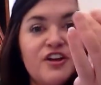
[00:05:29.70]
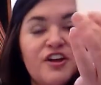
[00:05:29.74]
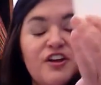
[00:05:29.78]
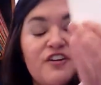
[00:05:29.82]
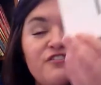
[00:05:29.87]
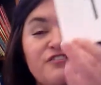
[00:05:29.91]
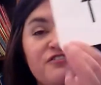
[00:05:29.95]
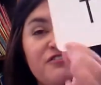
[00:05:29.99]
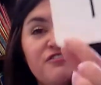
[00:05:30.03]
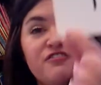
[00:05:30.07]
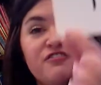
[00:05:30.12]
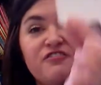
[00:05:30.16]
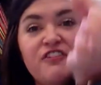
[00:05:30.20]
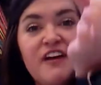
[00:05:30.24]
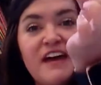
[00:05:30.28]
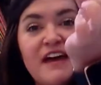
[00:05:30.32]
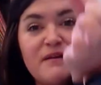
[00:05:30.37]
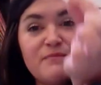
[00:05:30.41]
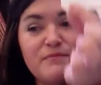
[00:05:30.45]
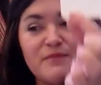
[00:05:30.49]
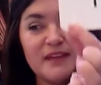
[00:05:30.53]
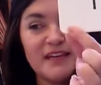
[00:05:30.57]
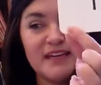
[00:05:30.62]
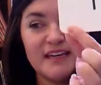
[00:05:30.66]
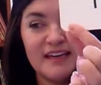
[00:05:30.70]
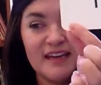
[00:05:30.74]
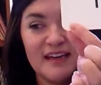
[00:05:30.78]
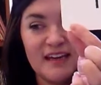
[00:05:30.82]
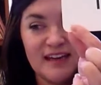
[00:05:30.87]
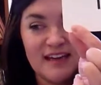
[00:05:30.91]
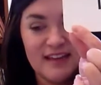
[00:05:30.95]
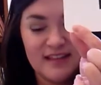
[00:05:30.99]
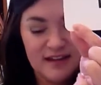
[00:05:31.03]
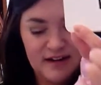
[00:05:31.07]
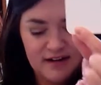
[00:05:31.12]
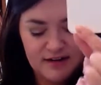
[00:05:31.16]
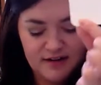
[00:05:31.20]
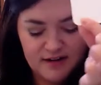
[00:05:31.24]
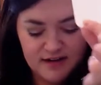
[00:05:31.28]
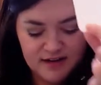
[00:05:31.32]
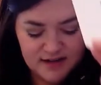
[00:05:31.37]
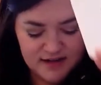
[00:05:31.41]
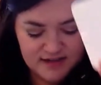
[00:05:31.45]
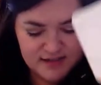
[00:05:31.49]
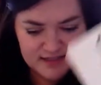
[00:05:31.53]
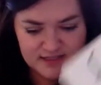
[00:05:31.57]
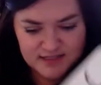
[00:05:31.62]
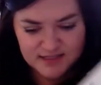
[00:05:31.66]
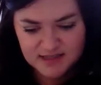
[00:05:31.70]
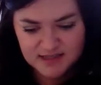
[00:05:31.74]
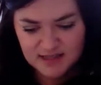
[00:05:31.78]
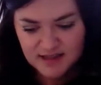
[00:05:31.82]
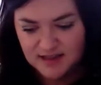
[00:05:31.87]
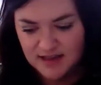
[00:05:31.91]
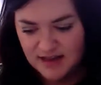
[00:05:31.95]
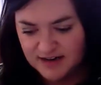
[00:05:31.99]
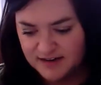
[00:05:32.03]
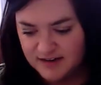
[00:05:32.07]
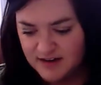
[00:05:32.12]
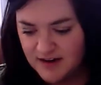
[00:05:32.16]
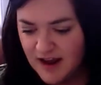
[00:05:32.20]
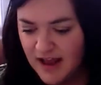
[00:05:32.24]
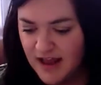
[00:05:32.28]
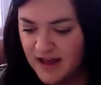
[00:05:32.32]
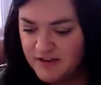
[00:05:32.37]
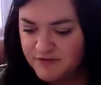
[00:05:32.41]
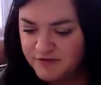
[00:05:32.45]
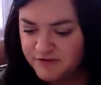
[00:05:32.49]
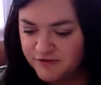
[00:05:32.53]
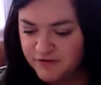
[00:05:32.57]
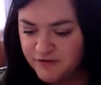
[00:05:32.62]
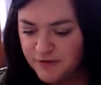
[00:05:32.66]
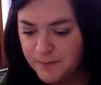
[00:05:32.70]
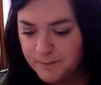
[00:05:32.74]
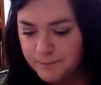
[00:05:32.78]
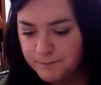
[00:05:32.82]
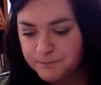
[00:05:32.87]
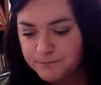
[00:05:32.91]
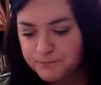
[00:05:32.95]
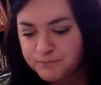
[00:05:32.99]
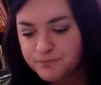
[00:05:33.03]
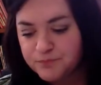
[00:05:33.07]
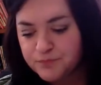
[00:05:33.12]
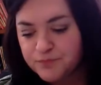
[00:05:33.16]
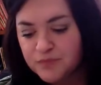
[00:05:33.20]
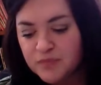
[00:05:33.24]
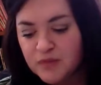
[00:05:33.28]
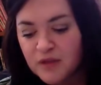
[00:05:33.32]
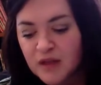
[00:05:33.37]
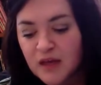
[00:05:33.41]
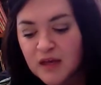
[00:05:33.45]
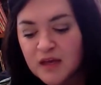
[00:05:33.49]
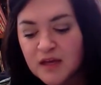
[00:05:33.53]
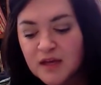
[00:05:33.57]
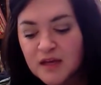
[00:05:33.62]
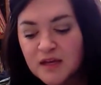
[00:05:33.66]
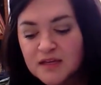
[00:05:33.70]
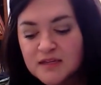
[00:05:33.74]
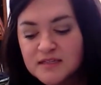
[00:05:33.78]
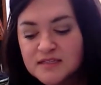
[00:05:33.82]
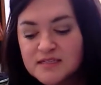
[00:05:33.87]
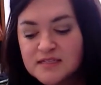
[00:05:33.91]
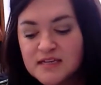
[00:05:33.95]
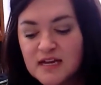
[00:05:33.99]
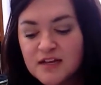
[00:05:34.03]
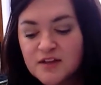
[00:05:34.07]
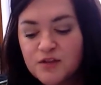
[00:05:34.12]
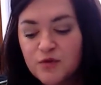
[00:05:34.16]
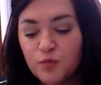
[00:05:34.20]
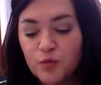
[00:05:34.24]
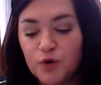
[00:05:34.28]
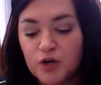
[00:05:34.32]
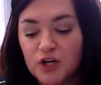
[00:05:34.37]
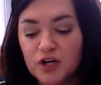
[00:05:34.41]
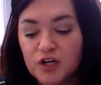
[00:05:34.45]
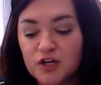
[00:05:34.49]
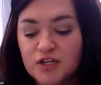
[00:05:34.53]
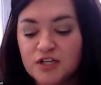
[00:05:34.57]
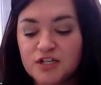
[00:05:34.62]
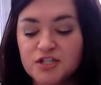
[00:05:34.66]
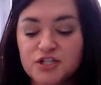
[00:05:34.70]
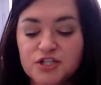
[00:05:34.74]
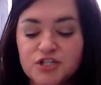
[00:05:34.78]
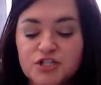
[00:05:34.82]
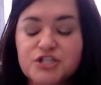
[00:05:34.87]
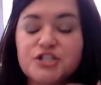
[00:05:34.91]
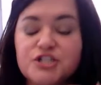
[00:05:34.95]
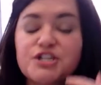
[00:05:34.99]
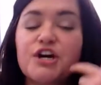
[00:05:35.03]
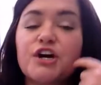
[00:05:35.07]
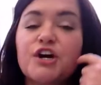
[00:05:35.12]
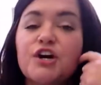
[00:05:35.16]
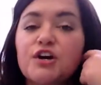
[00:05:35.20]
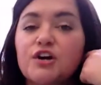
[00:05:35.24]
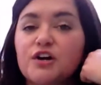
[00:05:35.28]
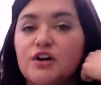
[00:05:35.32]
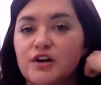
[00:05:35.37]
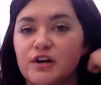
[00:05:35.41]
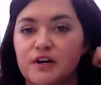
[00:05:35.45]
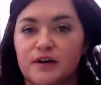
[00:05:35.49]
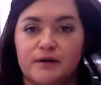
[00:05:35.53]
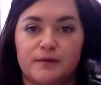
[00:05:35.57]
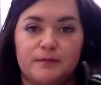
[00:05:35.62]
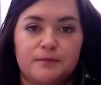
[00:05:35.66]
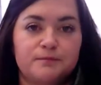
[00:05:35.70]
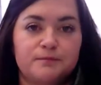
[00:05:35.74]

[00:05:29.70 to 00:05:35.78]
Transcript: Family. There it is, the letter F. Say the word turn.